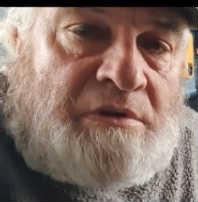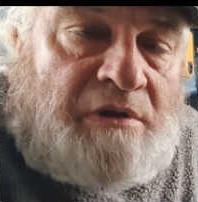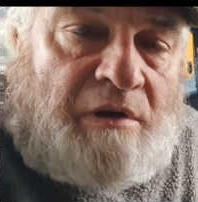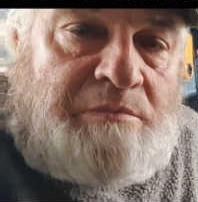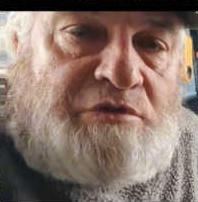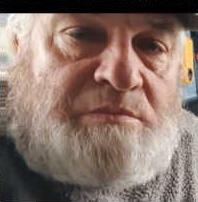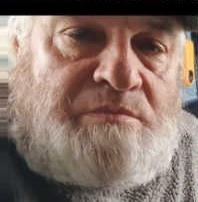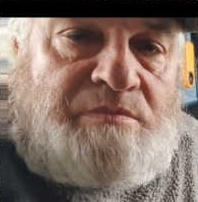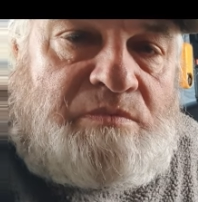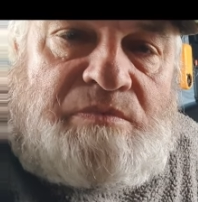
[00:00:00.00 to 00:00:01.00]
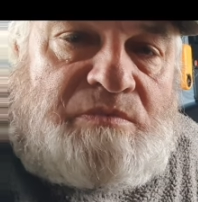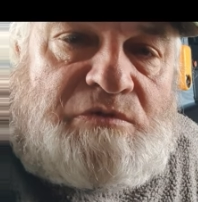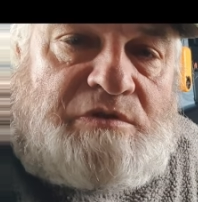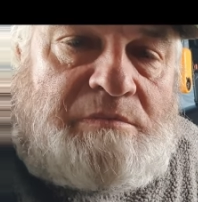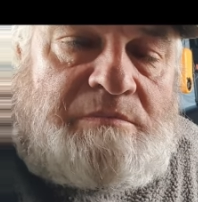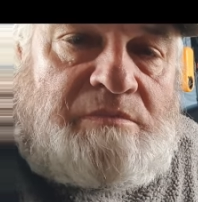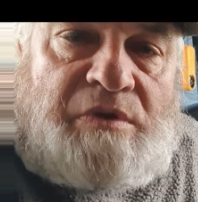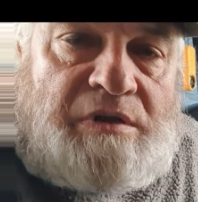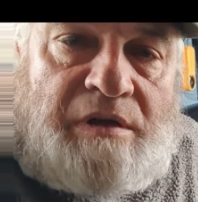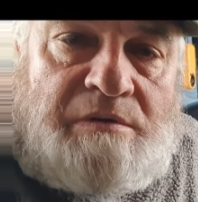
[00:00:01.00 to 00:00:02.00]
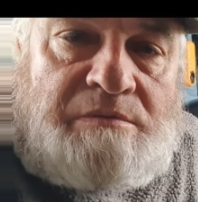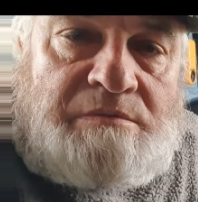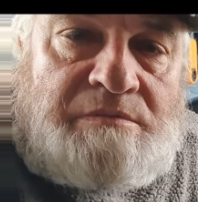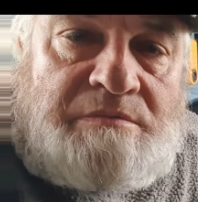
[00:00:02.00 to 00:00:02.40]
climb some you know,